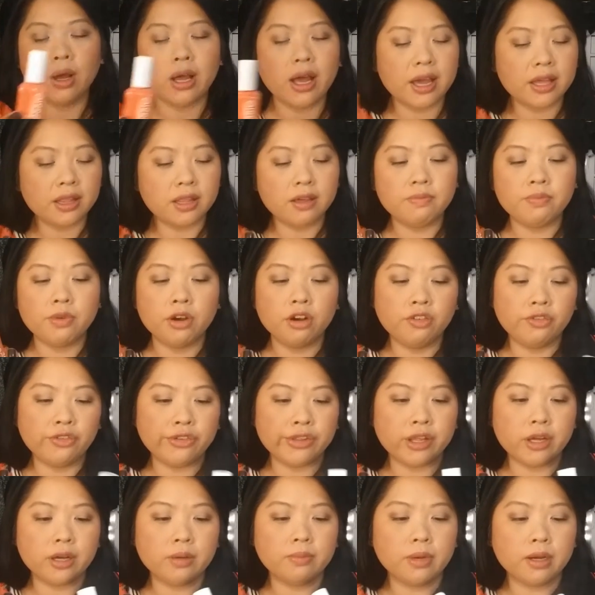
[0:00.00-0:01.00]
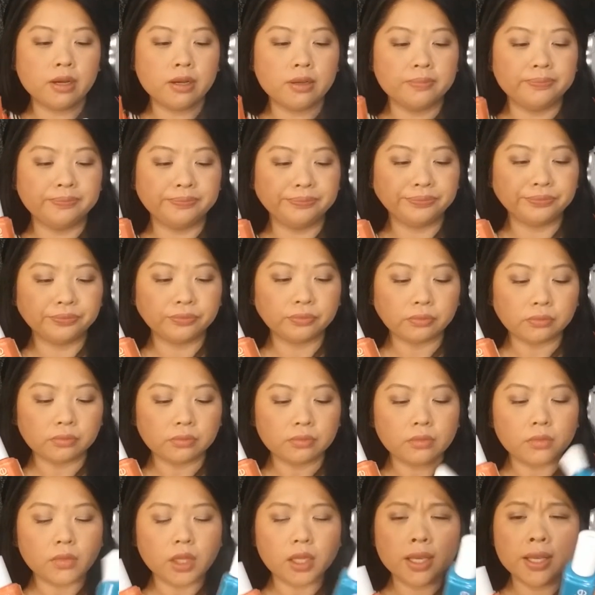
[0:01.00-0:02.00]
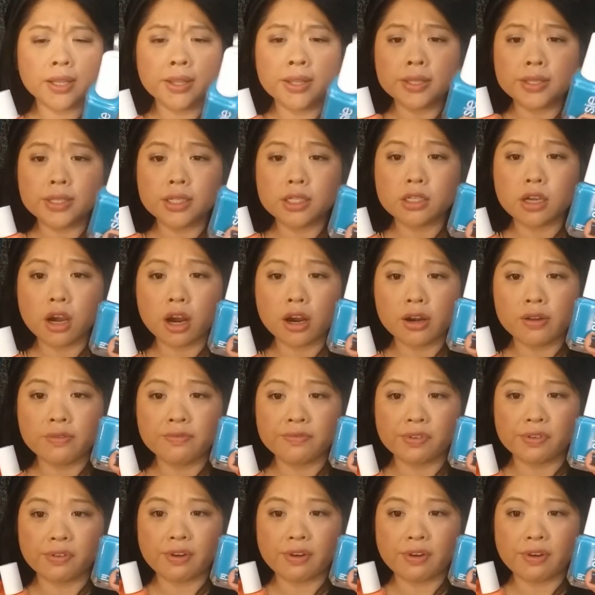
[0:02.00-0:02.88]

Well, I love both of them. Um, and this is garden